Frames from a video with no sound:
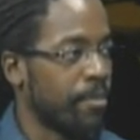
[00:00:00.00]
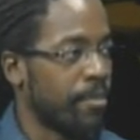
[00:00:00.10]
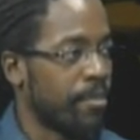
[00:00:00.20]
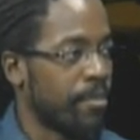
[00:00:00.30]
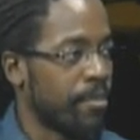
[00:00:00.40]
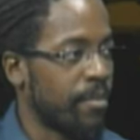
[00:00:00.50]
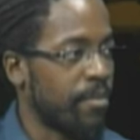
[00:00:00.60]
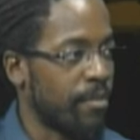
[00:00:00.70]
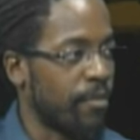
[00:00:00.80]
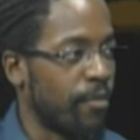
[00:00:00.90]
Well,
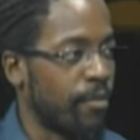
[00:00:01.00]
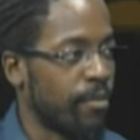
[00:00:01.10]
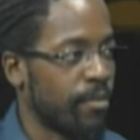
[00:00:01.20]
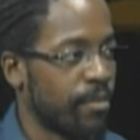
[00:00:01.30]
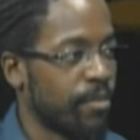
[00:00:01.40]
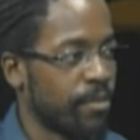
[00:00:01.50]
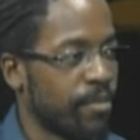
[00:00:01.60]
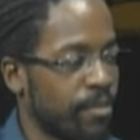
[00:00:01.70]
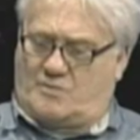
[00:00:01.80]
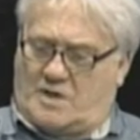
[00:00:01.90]
I'm a short
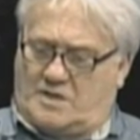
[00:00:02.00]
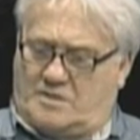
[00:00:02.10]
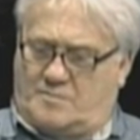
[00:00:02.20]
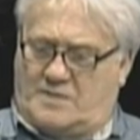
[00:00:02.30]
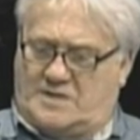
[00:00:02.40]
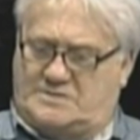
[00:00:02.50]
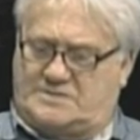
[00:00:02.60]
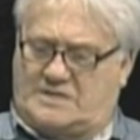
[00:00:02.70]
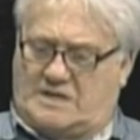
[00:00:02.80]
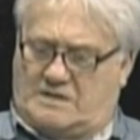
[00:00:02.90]
story writer
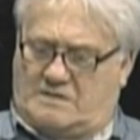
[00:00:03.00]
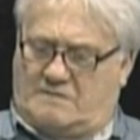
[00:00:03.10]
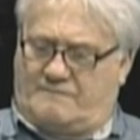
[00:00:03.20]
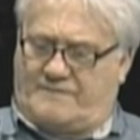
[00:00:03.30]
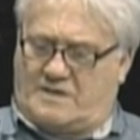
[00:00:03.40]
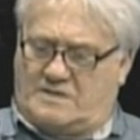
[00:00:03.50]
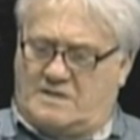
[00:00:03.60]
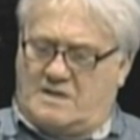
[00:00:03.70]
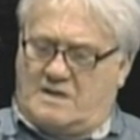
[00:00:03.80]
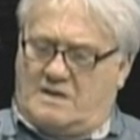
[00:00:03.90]
myself, and
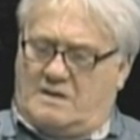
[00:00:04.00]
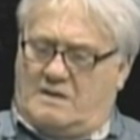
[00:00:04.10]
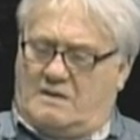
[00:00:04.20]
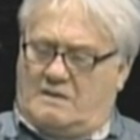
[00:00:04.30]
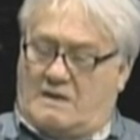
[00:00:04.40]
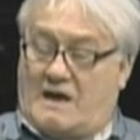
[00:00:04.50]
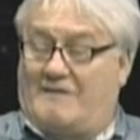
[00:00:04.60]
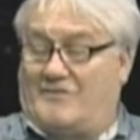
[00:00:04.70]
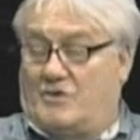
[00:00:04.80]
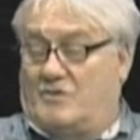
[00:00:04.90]

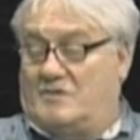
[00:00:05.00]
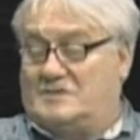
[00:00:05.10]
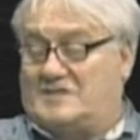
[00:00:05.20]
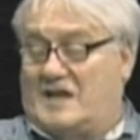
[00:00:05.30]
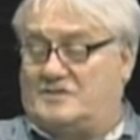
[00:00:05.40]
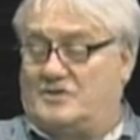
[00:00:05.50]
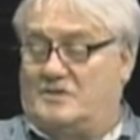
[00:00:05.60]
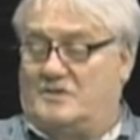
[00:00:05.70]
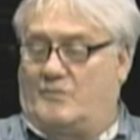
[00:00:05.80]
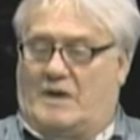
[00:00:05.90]
I've heard it's
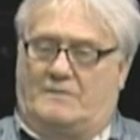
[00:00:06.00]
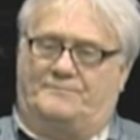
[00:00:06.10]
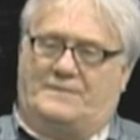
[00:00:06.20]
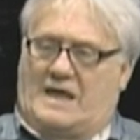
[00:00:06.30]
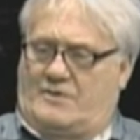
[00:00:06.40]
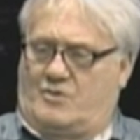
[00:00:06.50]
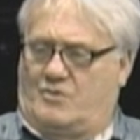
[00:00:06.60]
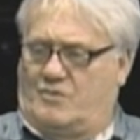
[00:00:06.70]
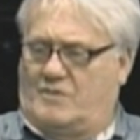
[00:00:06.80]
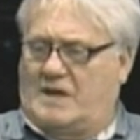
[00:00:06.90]
actually, well, not
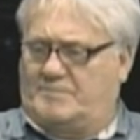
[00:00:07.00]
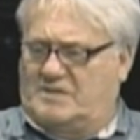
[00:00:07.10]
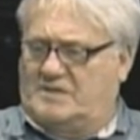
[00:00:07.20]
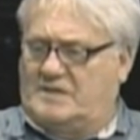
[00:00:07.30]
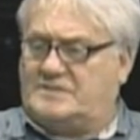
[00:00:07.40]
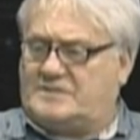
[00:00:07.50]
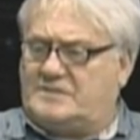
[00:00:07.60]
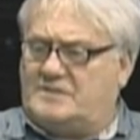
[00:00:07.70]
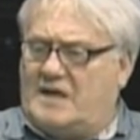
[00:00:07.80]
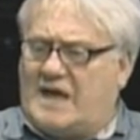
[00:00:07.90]
heard, I believe it's
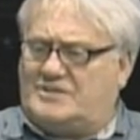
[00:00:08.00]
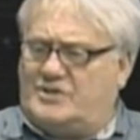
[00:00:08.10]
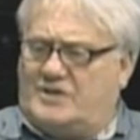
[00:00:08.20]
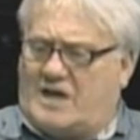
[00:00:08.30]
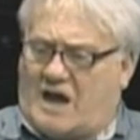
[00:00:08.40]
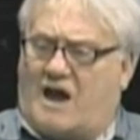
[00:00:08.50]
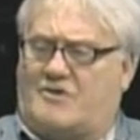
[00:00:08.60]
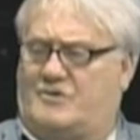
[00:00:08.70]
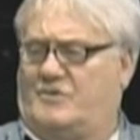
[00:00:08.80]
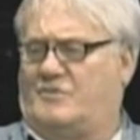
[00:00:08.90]
actually
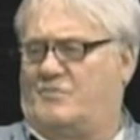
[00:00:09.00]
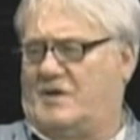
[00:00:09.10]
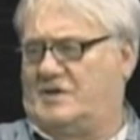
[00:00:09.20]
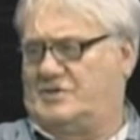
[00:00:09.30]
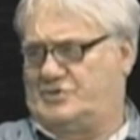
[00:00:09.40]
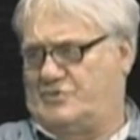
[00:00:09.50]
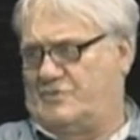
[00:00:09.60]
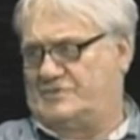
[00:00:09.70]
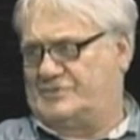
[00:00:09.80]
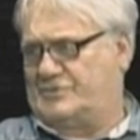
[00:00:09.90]
harder to write a
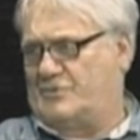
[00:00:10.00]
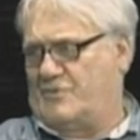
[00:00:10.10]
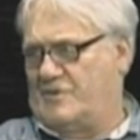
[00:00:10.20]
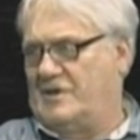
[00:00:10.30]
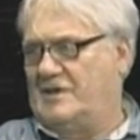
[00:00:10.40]
short story.